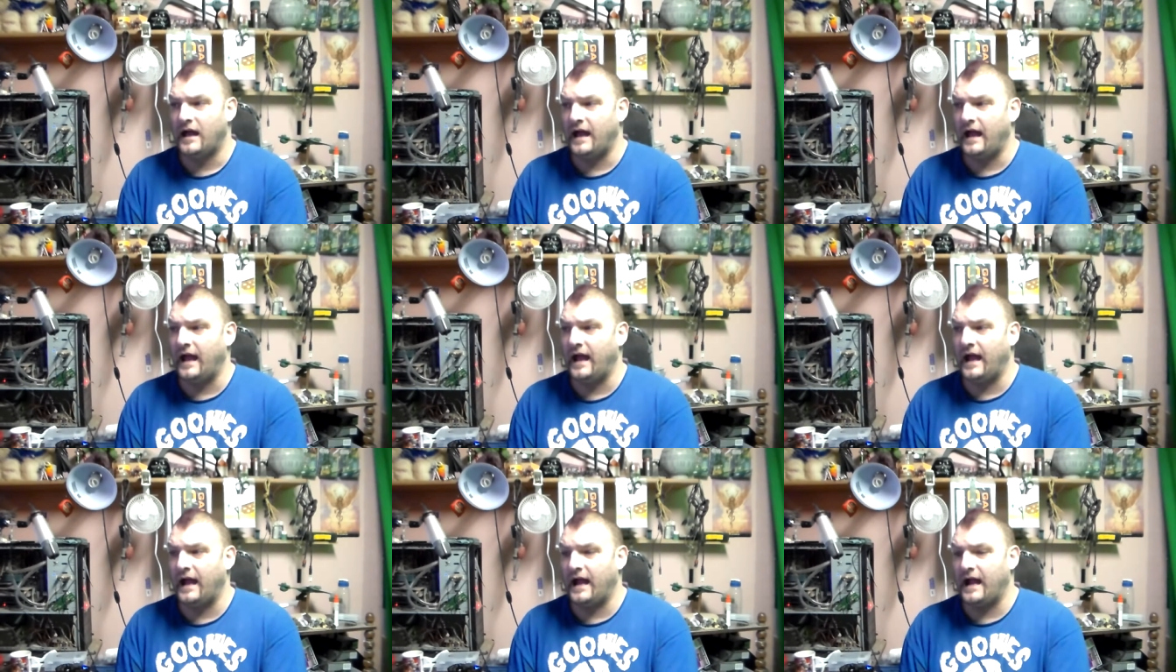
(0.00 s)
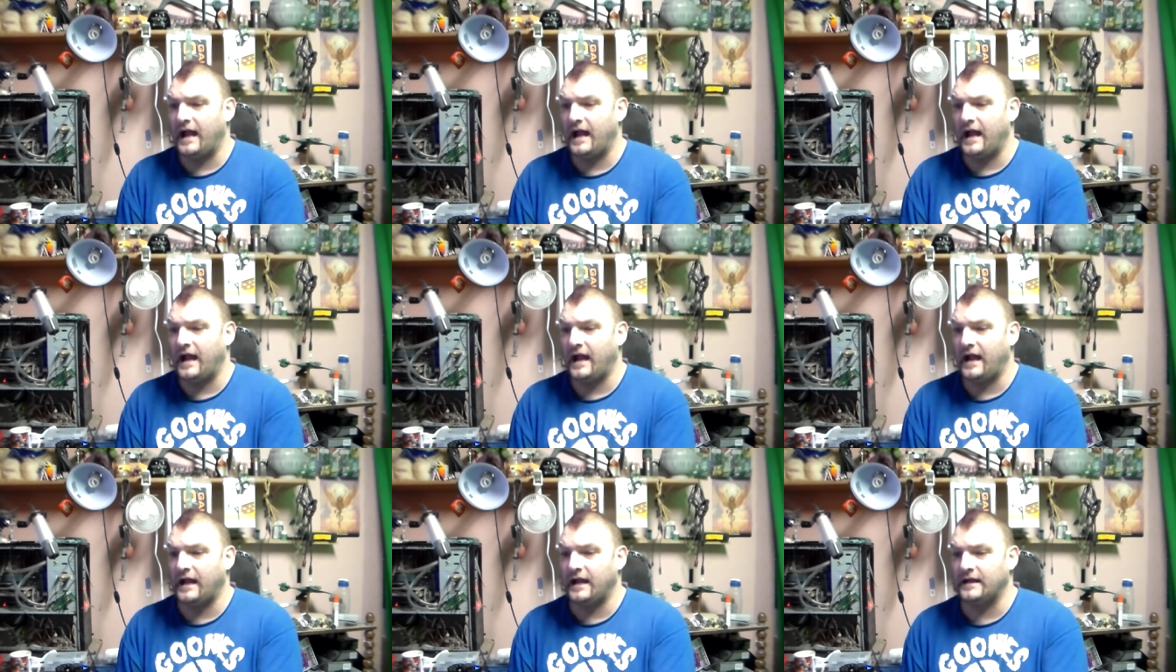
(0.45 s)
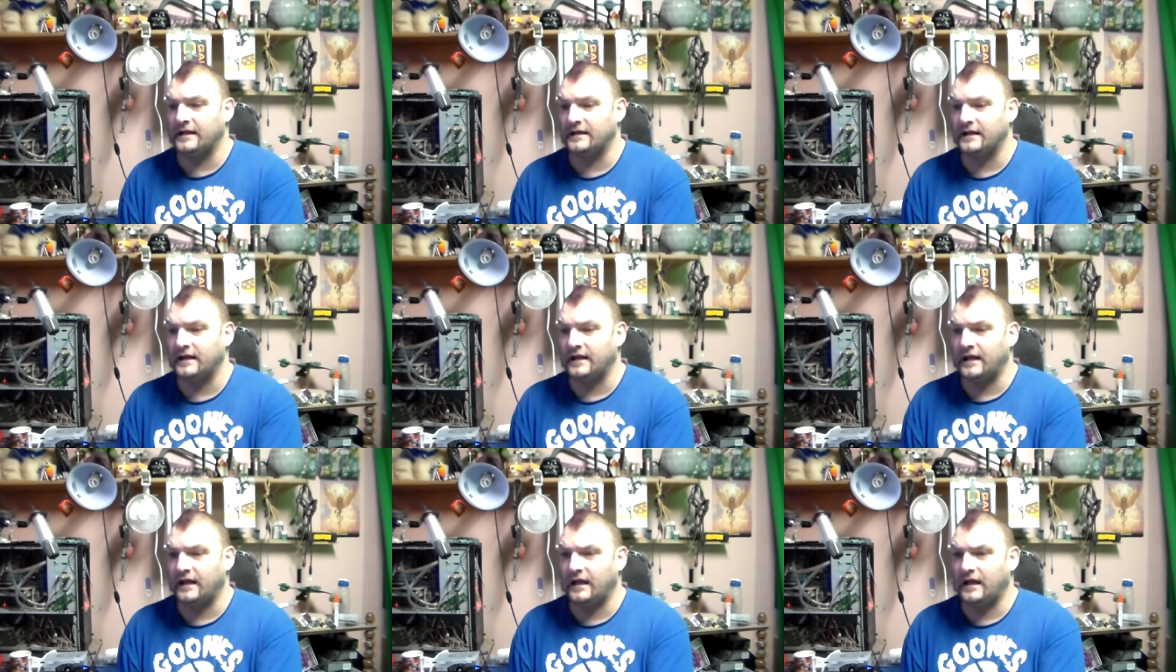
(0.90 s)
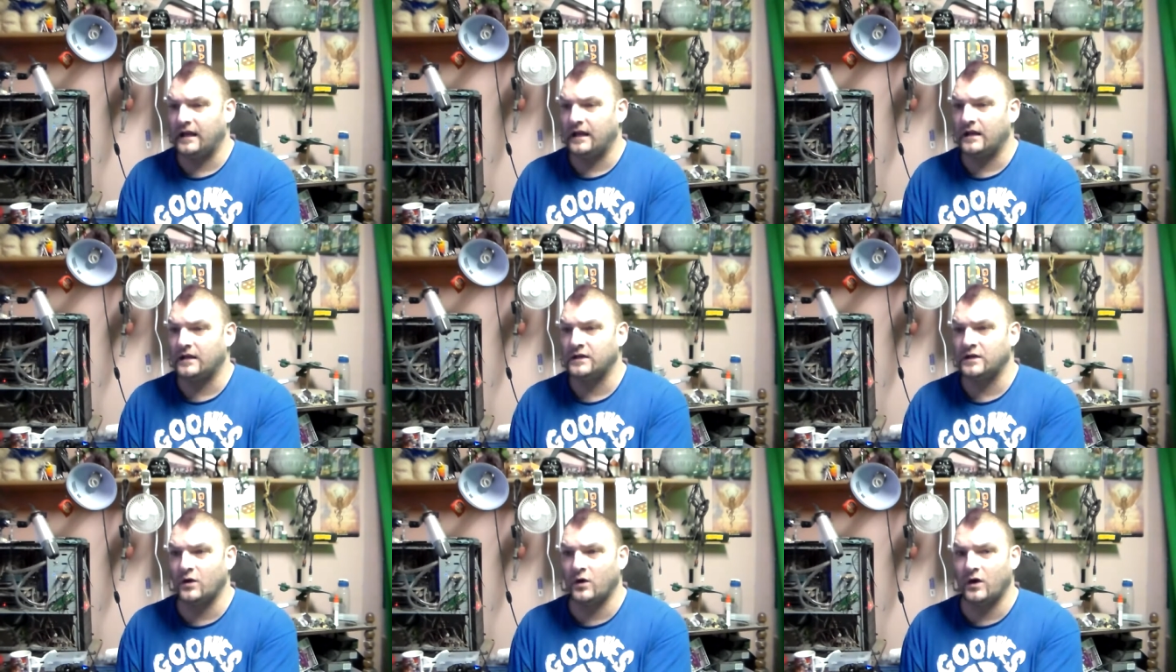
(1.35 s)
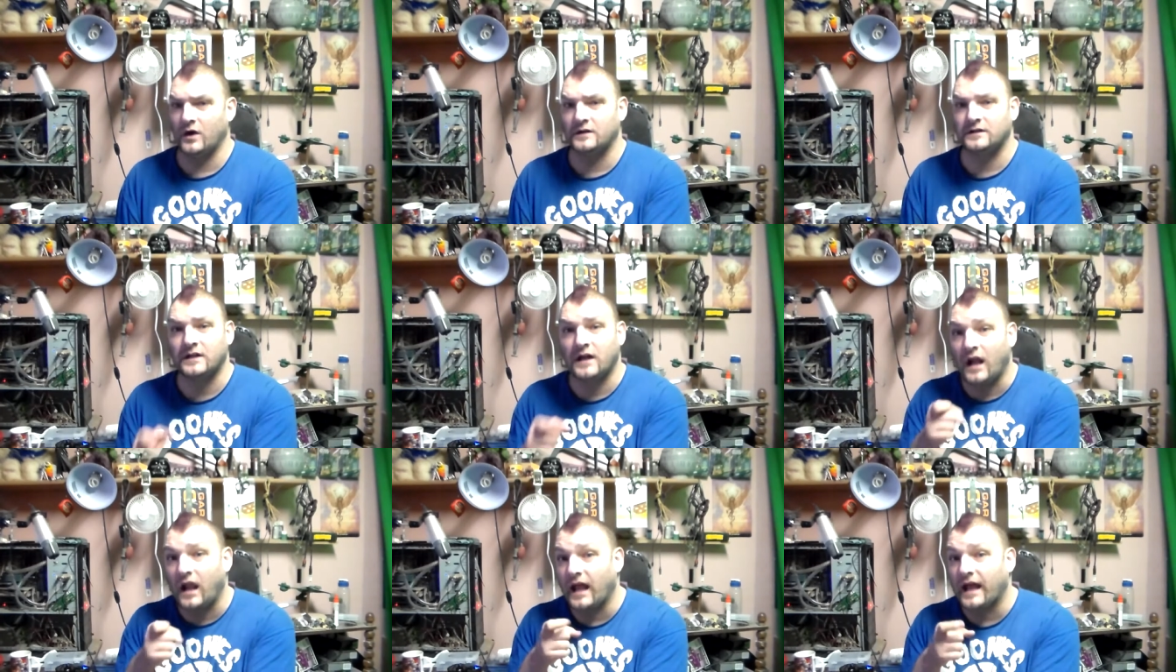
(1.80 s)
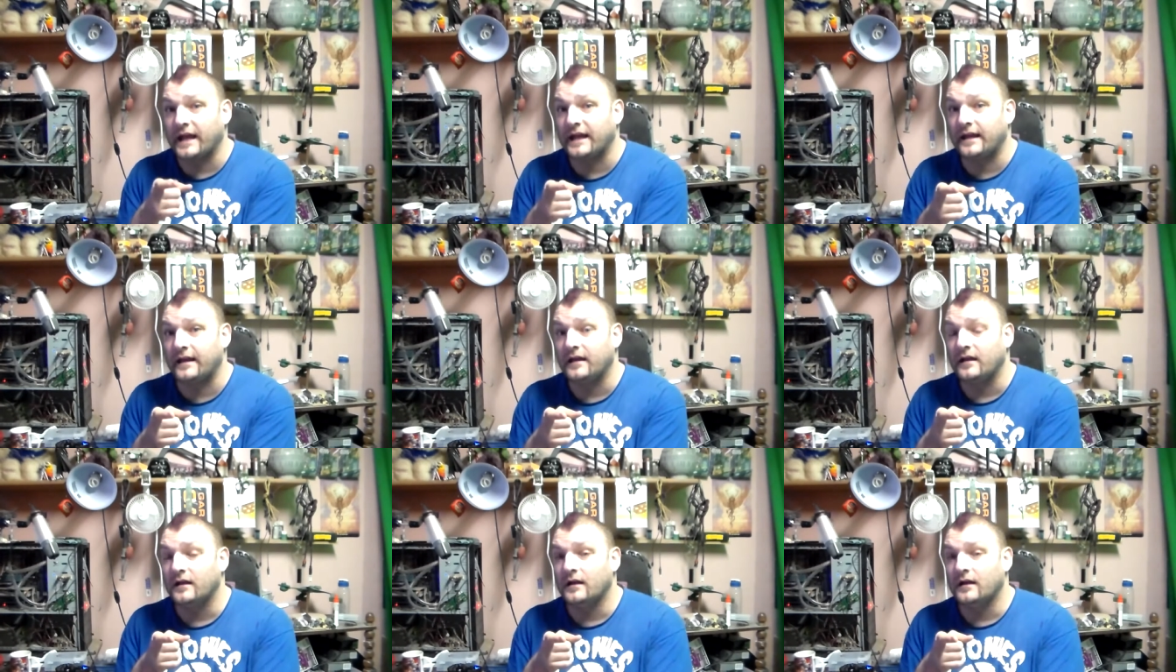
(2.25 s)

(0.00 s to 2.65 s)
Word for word: and you heard click.